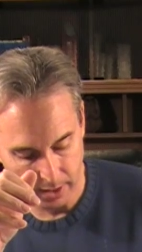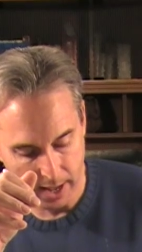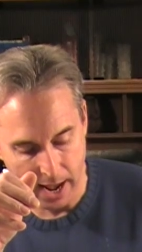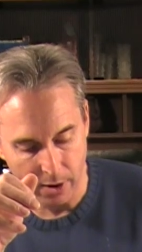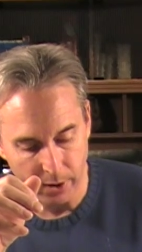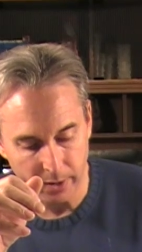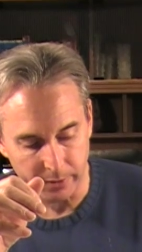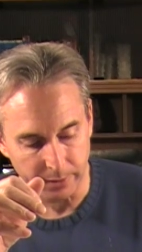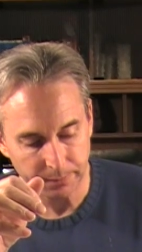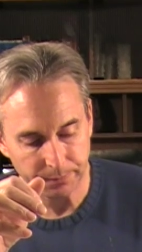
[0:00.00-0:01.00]

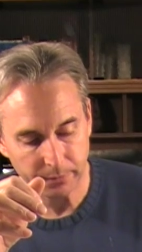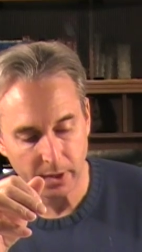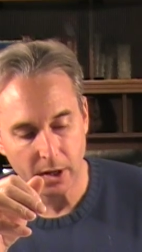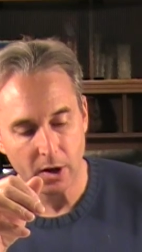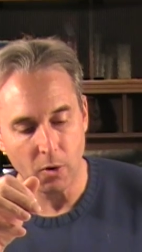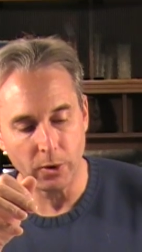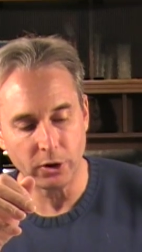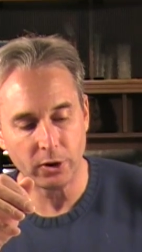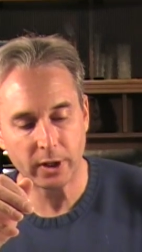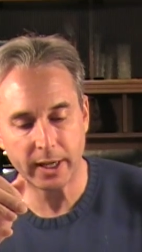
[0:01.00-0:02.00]
However, when you
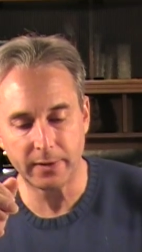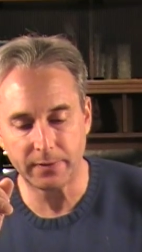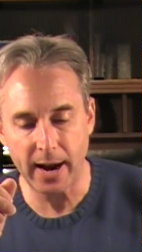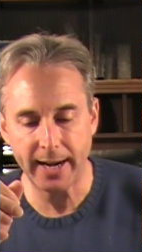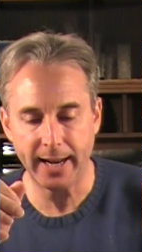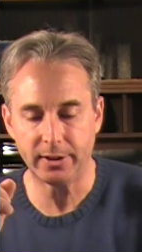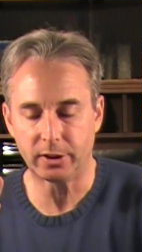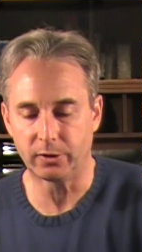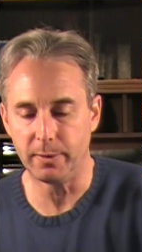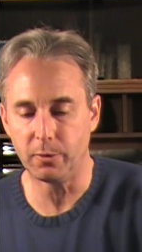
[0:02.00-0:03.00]
look at a finance
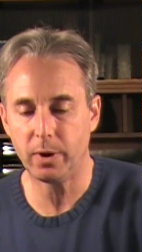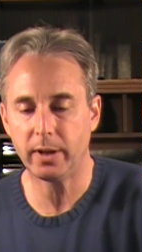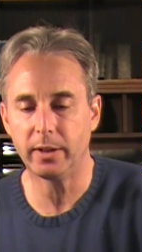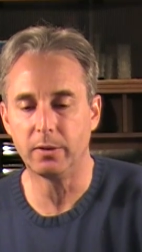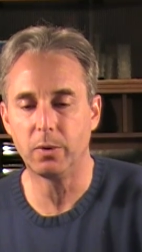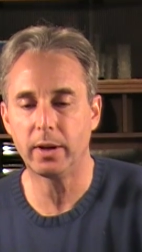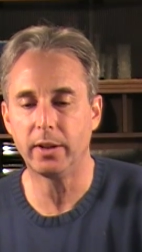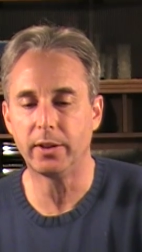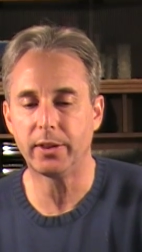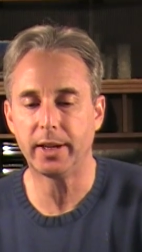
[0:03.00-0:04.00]
agreement, one of
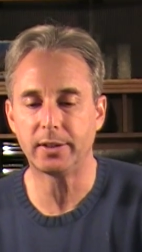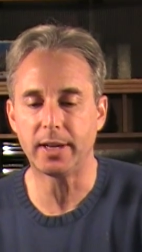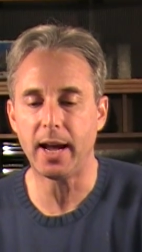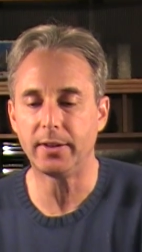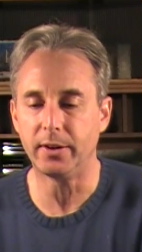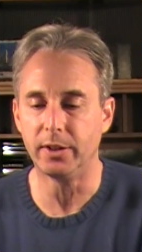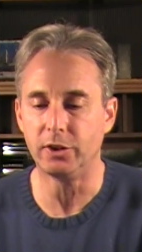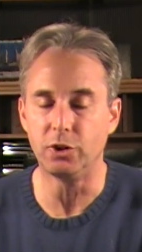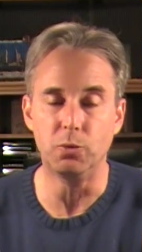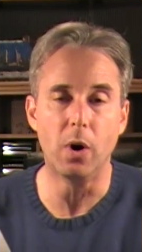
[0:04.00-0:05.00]
the things on there
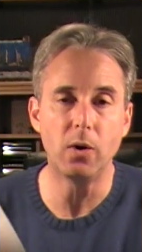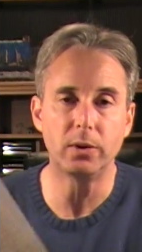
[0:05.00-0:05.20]
that you won't